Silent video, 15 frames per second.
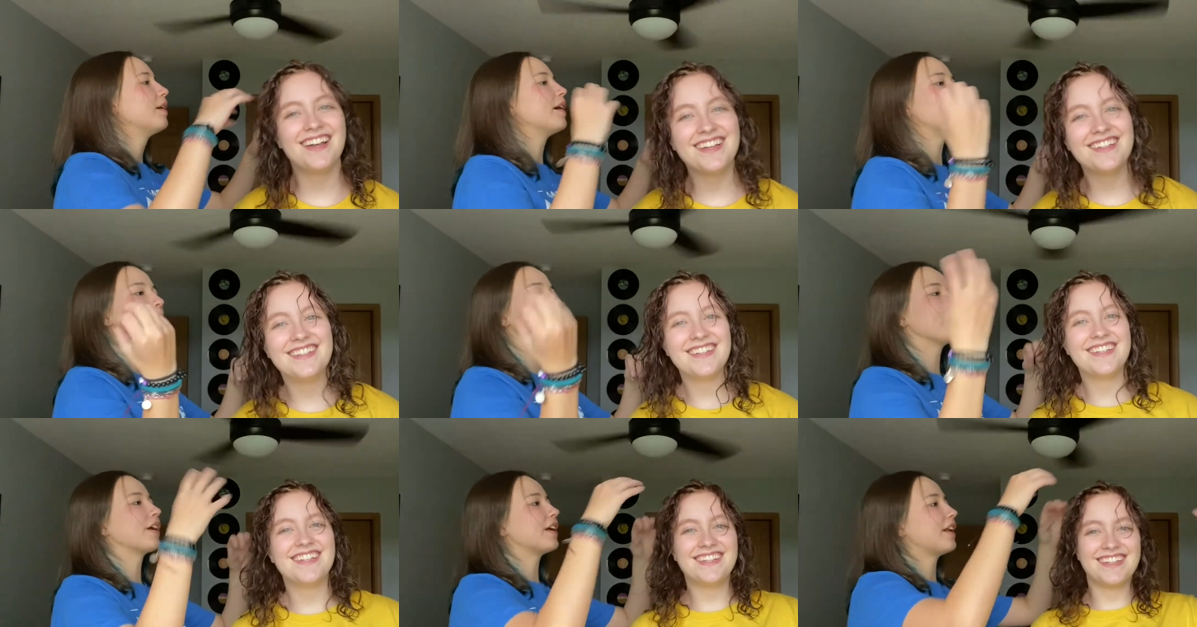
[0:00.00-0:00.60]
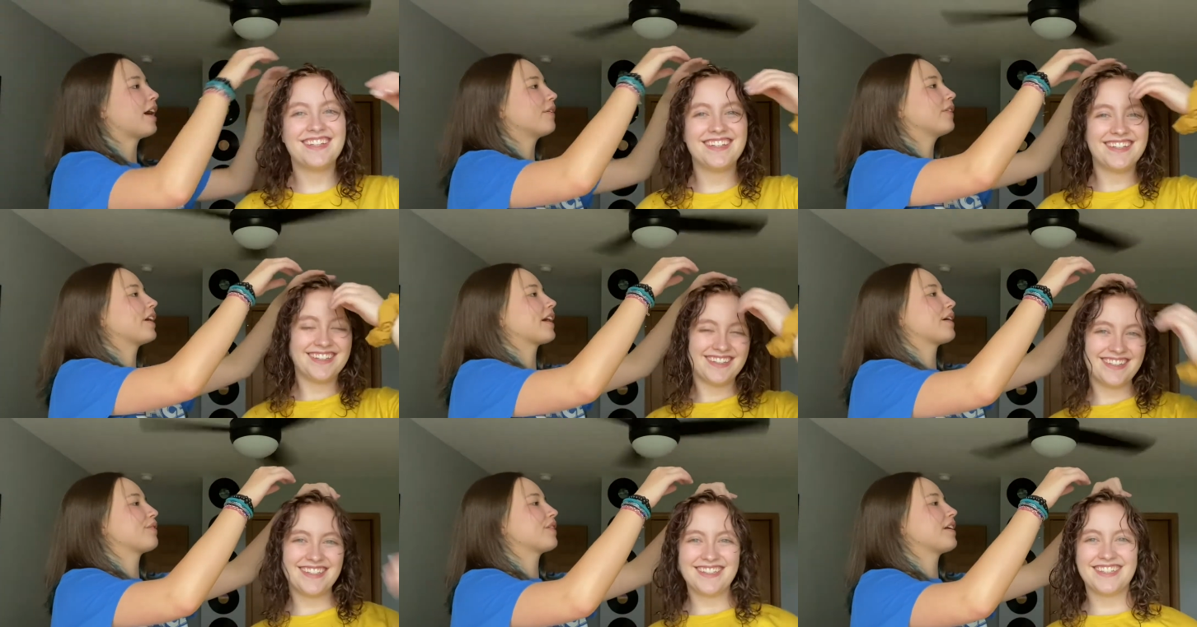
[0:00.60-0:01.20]
Speaker 1: it bringing out, like
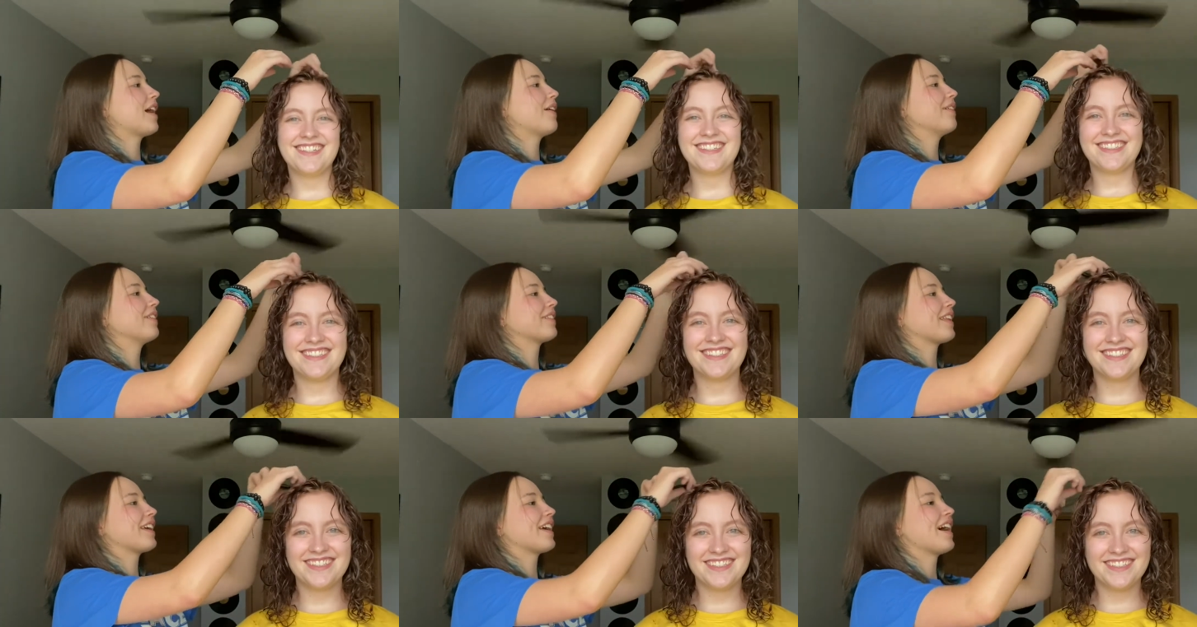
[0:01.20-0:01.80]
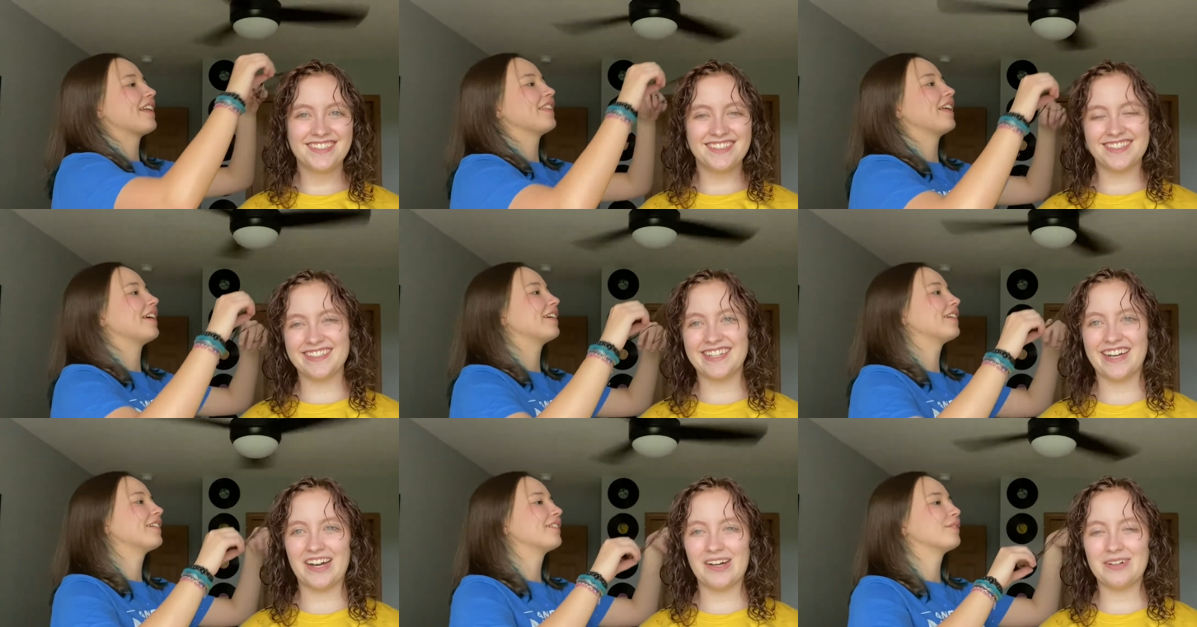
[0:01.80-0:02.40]
I said, how it looked like it had, like,
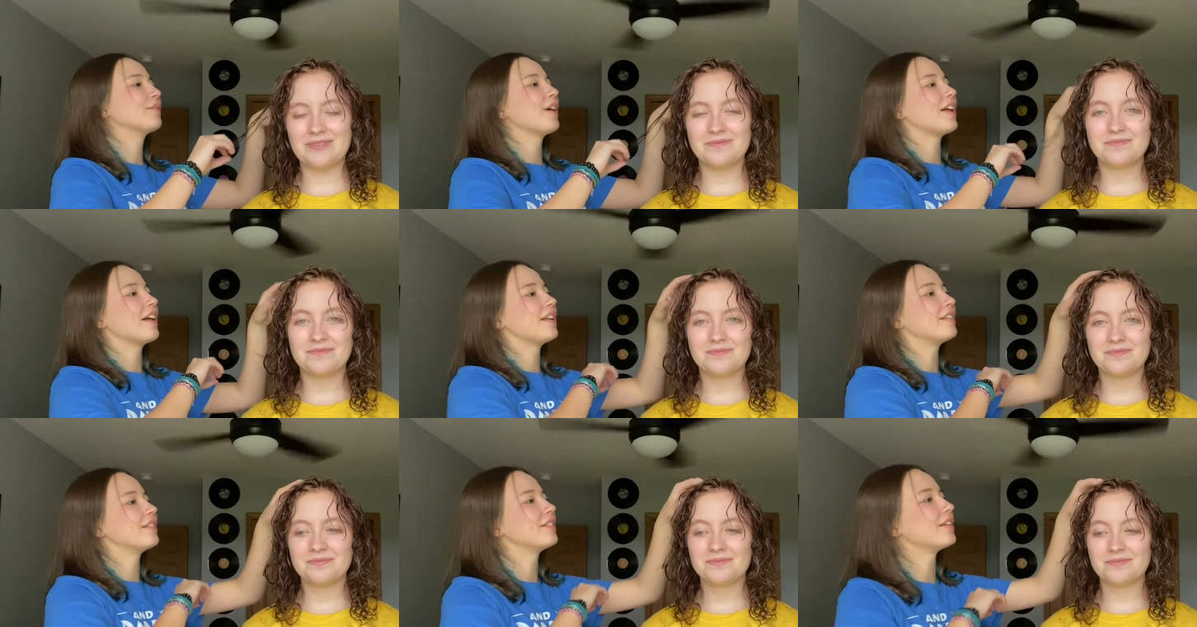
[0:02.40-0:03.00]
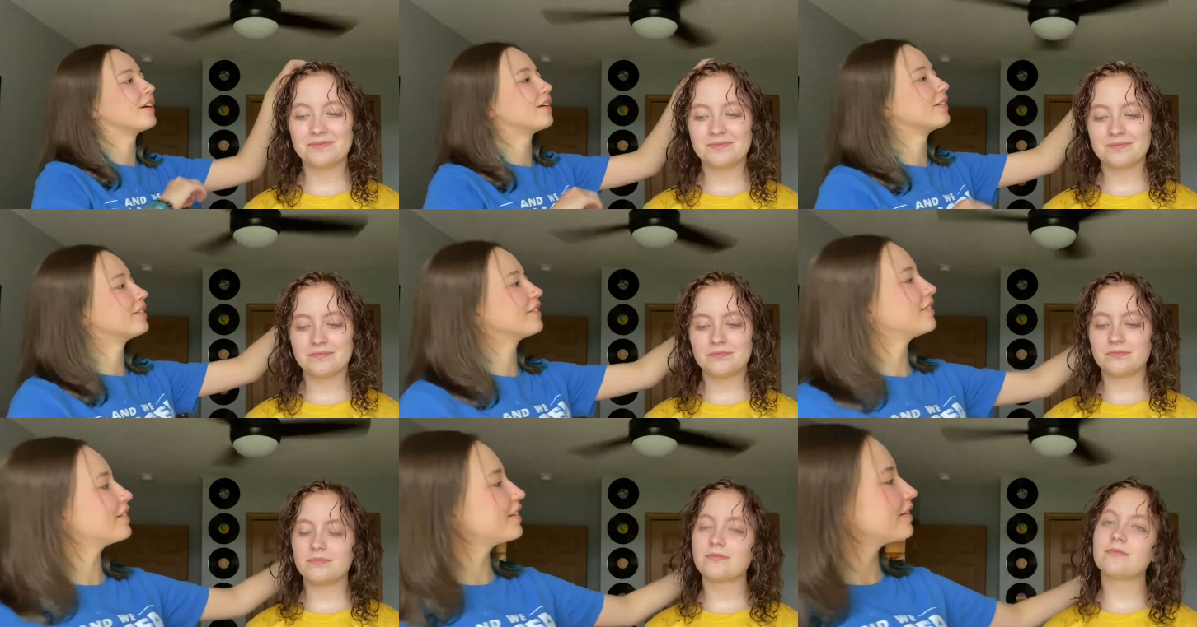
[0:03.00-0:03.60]
yeah. red undertones.